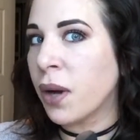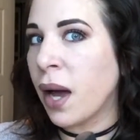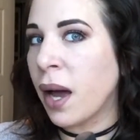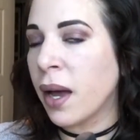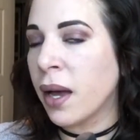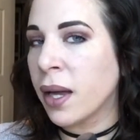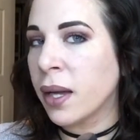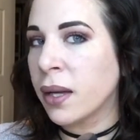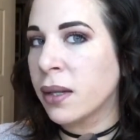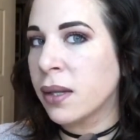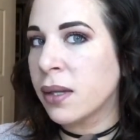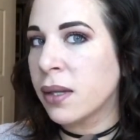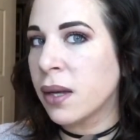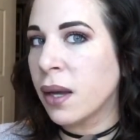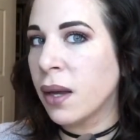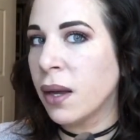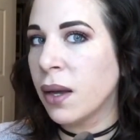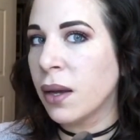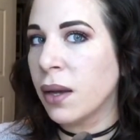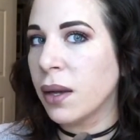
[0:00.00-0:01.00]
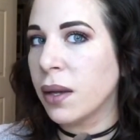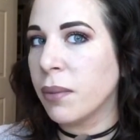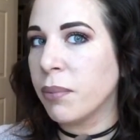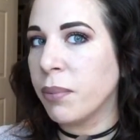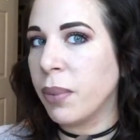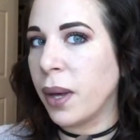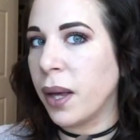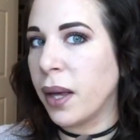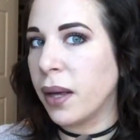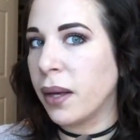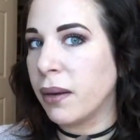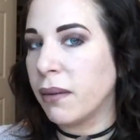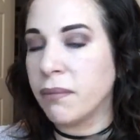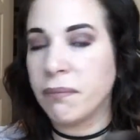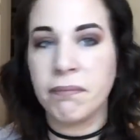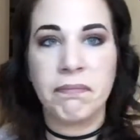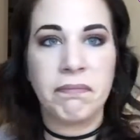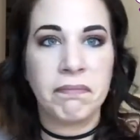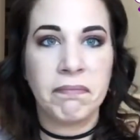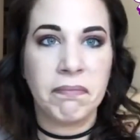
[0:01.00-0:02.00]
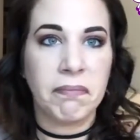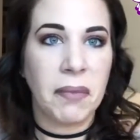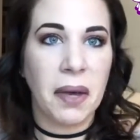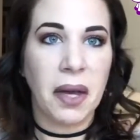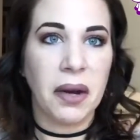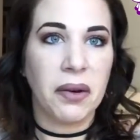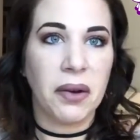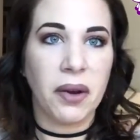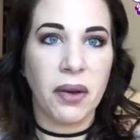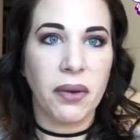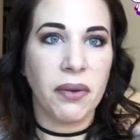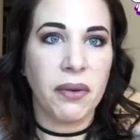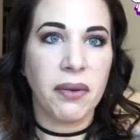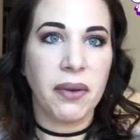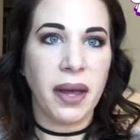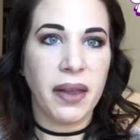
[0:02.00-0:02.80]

guys, but I don't know.